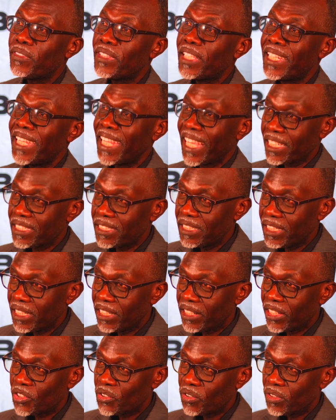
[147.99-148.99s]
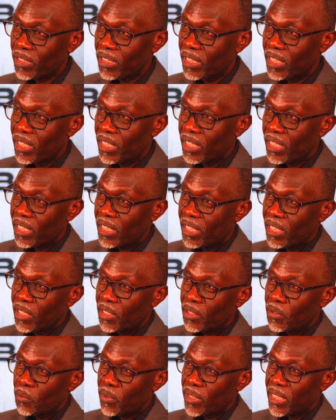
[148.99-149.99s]
the next generation,
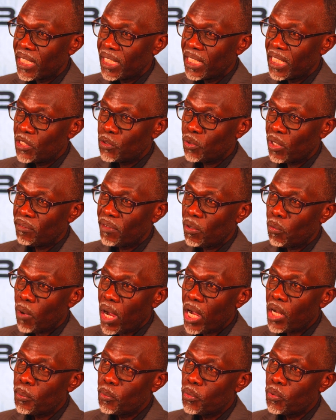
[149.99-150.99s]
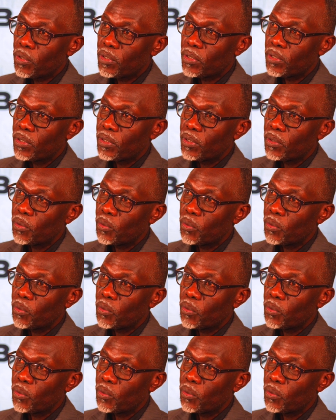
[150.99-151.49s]
we then need to have a workbook